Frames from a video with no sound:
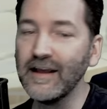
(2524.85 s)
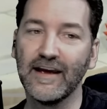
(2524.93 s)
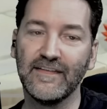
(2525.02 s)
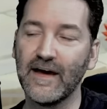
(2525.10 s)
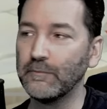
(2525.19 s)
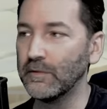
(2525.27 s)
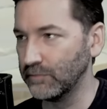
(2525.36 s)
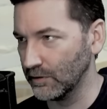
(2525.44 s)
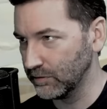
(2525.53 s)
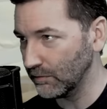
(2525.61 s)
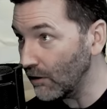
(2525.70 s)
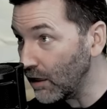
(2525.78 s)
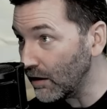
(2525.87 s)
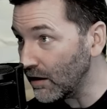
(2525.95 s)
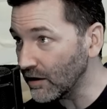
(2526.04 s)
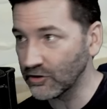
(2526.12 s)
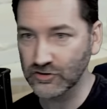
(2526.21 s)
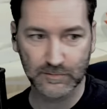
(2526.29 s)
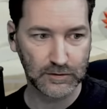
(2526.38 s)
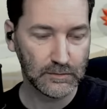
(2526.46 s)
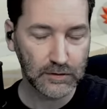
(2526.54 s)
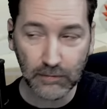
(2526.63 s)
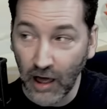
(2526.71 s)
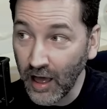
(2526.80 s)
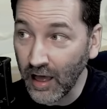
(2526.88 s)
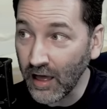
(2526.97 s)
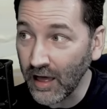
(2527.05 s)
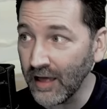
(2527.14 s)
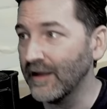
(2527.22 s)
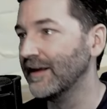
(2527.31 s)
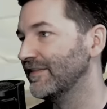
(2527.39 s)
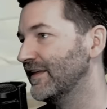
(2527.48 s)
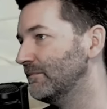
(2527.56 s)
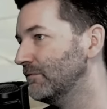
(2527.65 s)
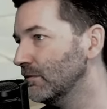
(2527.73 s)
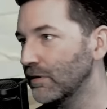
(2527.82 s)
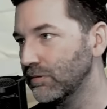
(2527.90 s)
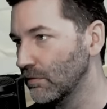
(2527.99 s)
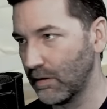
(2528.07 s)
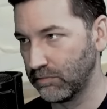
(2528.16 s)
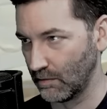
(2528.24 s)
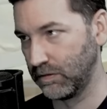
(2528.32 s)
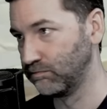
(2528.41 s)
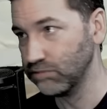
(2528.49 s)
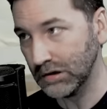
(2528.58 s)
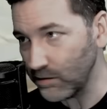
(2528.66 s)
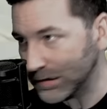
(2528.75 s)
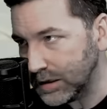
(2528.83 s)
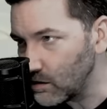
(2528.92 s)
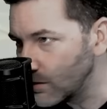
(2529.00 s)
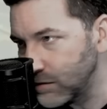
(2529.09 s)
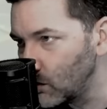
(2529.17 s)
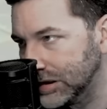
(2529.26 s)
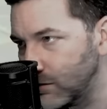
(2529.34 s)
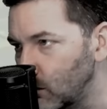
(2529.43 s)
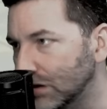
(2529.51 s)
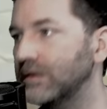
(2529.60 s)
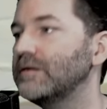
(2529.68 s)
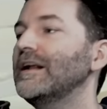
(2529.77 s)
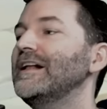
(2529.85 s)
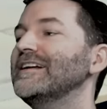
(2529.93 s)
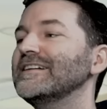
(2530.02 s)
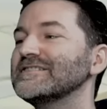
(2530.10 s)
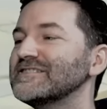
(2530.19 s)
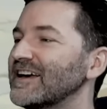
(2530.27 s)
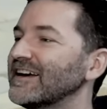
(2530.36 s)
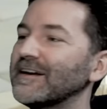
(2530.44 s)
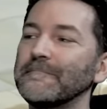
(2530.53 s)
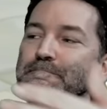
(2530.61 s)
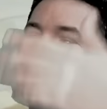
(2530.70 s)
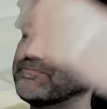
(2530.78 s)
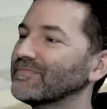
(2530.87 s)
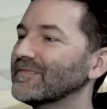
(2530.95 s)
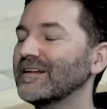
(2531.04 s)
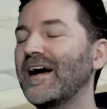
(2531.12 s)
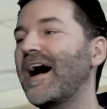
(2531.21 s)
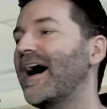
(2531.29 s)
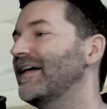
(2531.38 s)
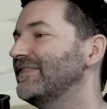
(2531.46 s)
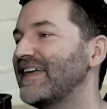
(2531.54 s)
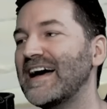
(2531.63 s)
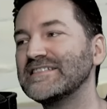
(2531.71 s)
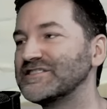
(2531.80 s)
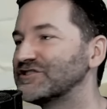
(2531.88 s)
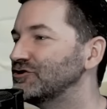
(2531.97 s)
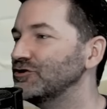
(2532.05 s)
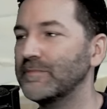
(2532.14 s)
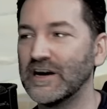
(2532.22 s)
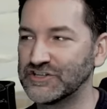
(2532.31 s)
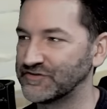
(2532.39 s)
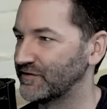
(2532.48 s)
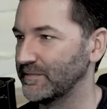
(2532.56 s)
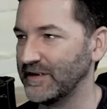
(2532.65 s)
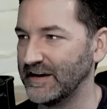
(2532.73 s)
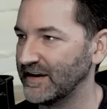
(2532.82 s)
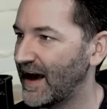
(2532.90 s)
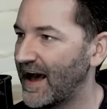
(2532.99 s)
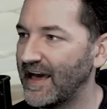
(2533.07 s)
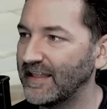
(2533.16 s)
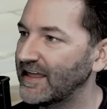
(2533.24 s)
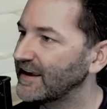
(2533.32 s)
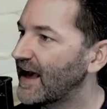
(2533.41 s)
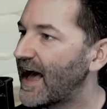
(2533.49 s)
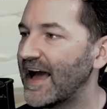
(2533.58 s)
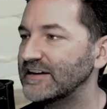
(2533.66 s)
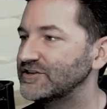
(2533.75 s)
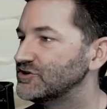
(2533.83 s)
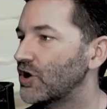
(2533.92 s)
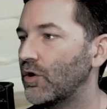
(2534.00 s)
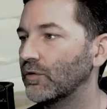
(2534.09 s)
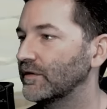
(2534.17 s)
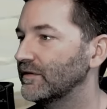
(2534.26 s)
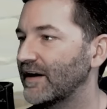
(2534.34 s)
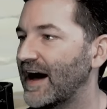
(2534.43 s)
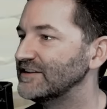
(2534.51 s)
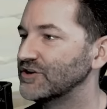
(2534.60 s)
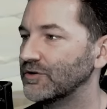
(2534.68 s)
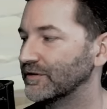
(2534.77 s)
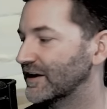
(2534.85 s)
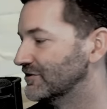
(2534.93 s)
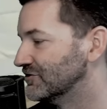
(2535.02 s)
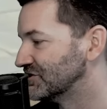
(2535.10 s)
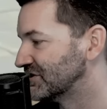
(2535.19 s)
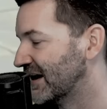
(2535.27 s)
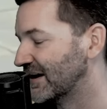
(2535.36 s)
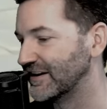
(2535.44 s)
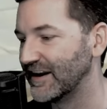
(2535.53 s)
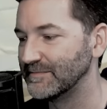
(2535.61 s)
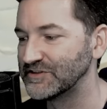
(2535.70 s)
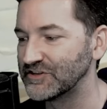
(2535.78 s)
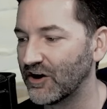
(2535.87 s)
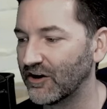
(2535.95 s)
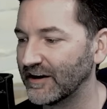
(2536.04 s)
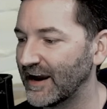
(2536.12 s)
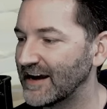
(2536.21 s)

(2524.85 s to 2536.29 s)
and then when blah blah blah goes blah blah blah, then blah blah blah blah blah. blah, blah, blah, blah. It's like I, that's too much for me. I like I don't I don't understand it. I'm sorry.